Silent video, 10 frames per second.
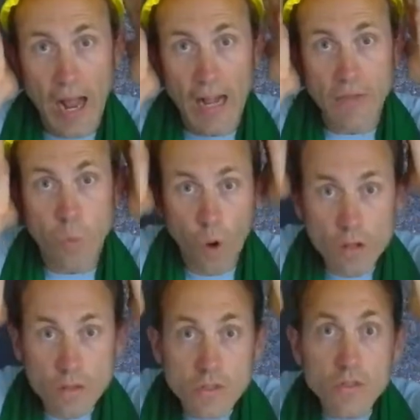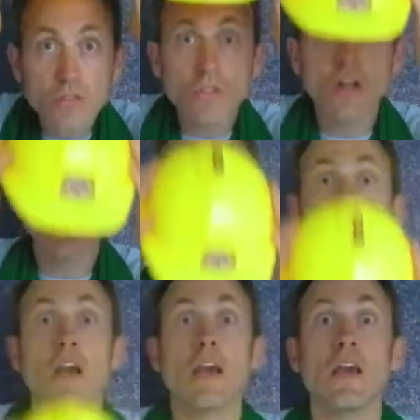and once
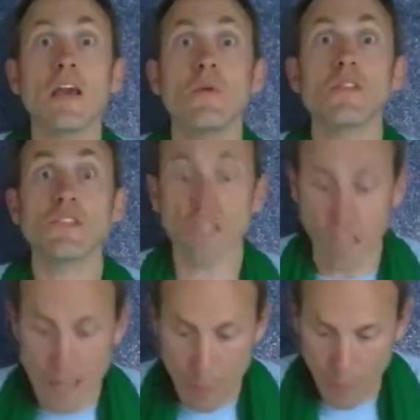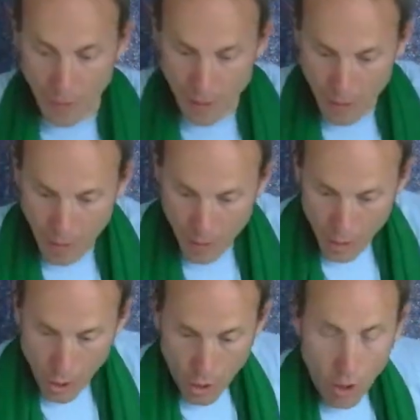he was asleep,
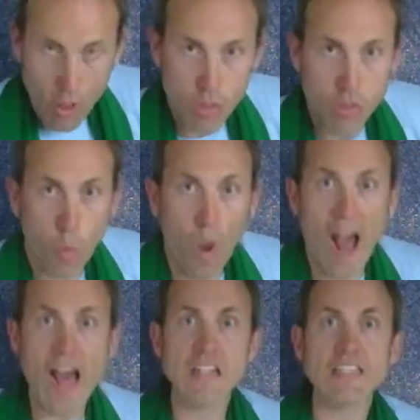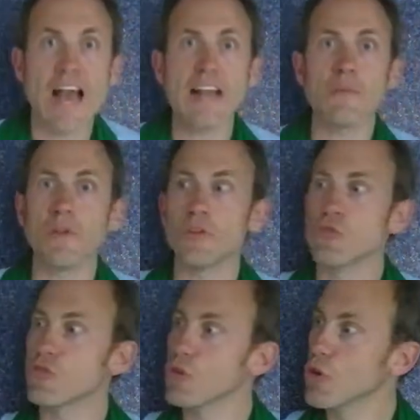the wild
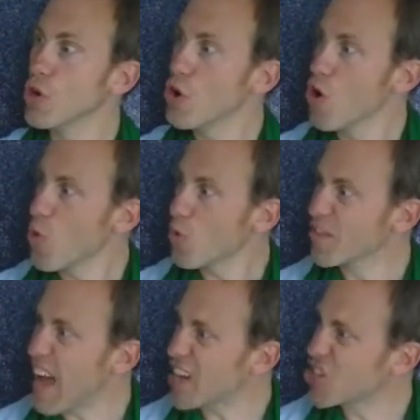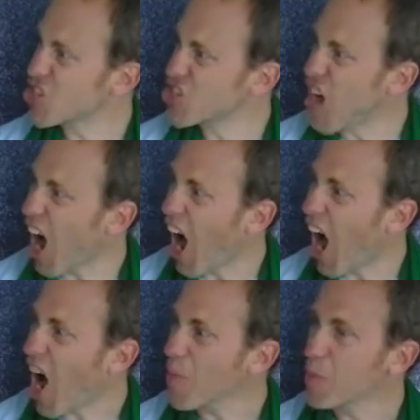animals, with their
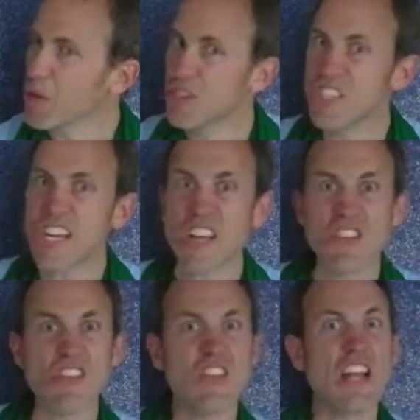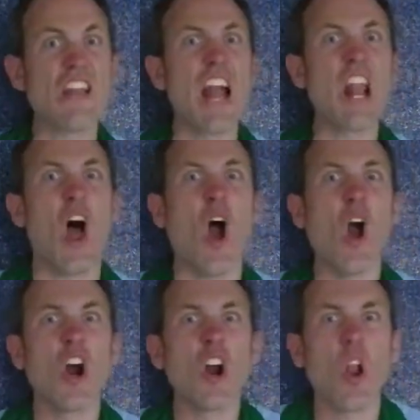sharp teeth and their
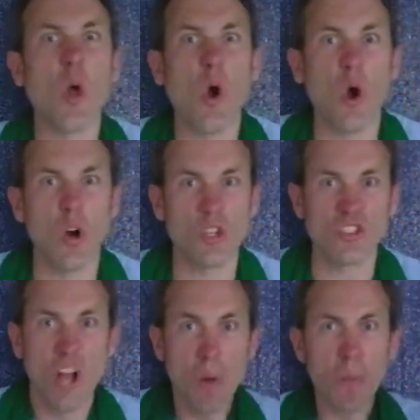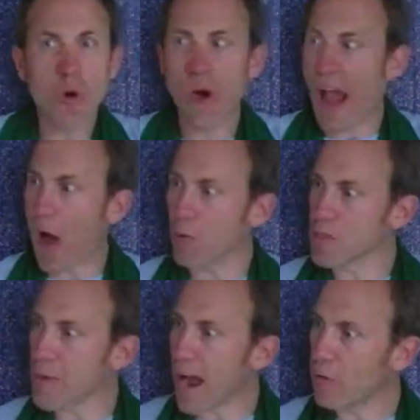long claws, prowled
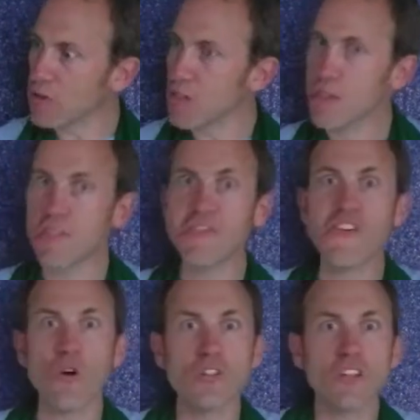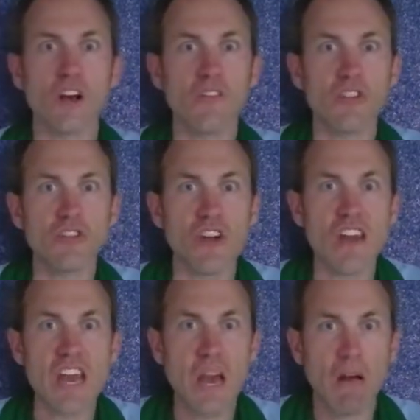about the foot of the tree.